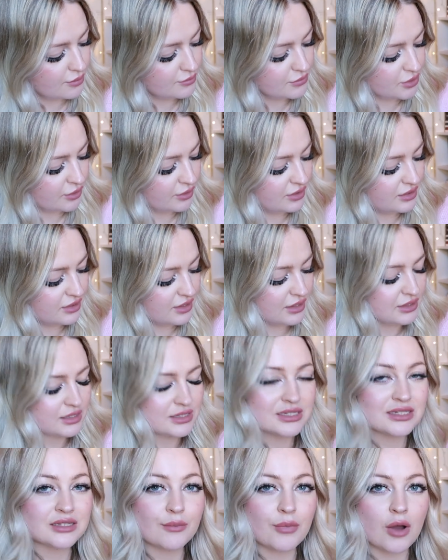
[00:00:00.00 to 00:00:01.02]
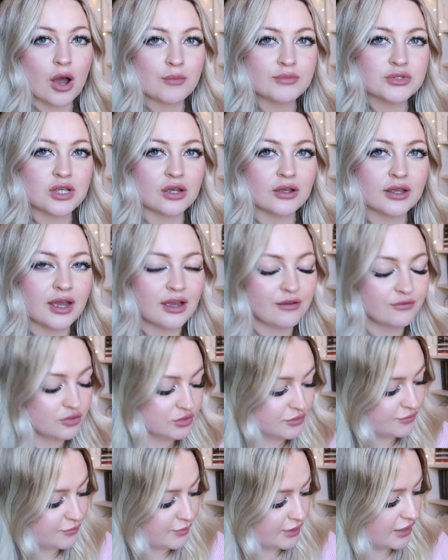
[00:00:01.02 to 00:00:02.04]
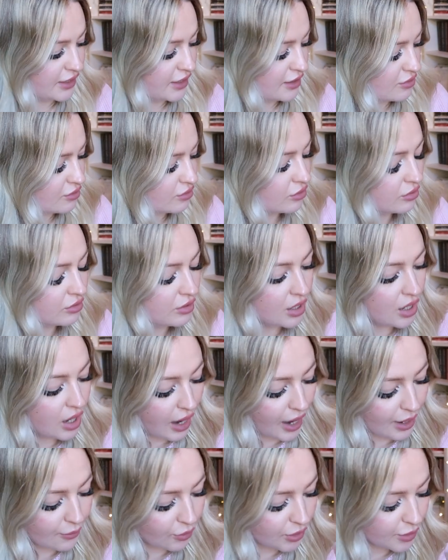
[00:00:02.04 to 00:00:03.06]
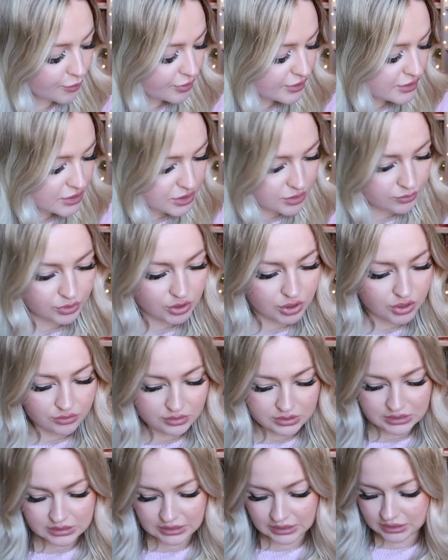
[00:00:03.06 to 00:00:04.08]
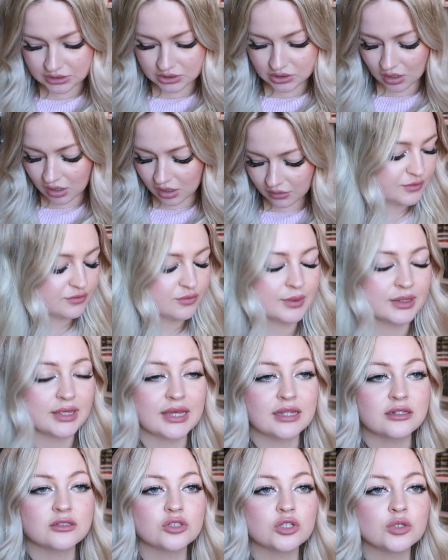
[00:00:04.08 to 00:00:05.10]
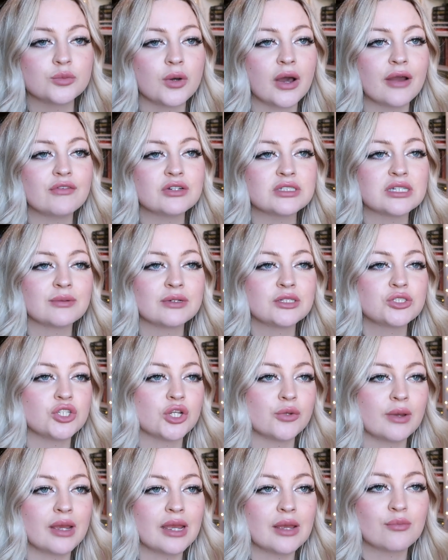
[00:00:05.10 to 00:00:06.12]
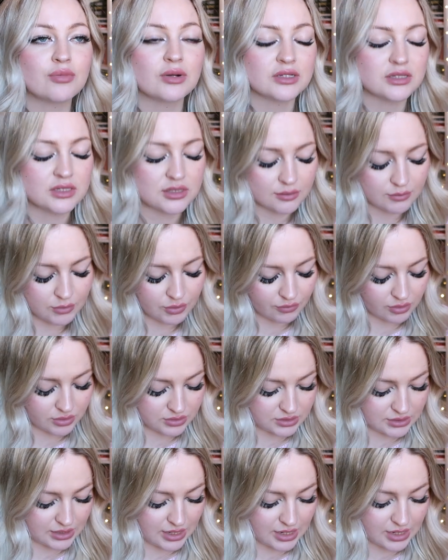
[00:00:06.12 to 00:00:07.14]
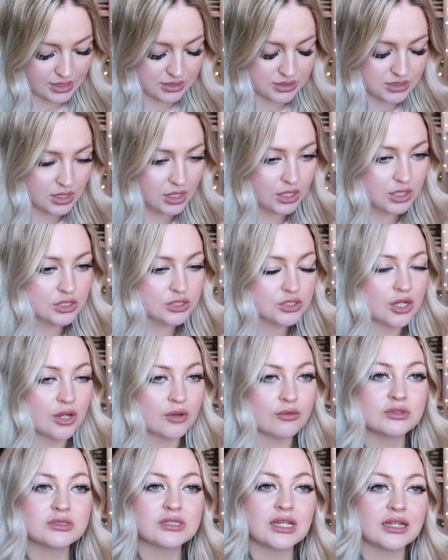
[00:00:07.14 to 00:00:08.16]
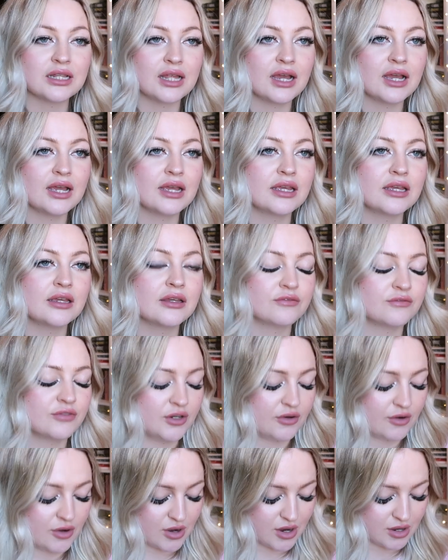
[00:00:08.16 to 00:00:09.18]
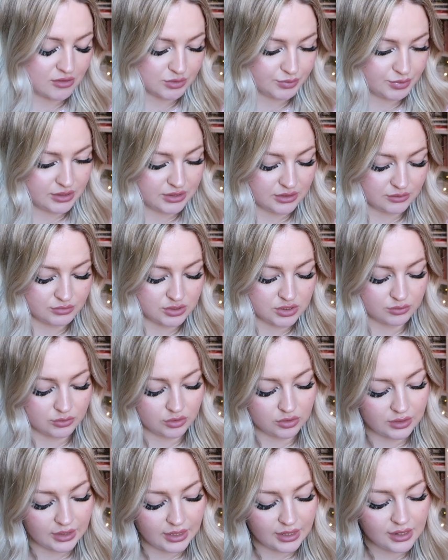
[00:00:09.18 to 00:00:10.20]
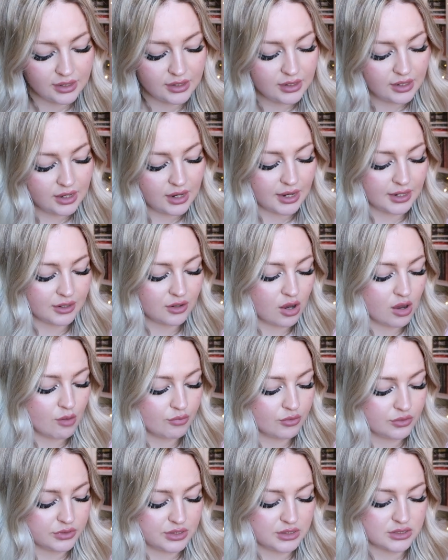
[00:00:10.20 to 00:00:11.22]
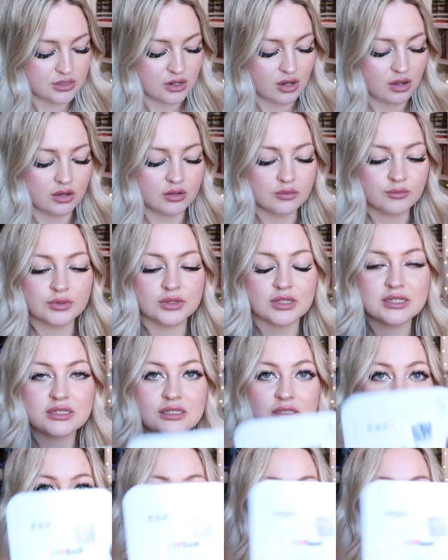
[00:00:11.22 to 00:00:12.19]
So I think this is a pop socket I've ordered for my Kindle. I want to print some cute stickers off for my Kindle, but every time I do it, it prints them the wrong size. So until I can figure out how to print them smaller, I can't put this on. But this is a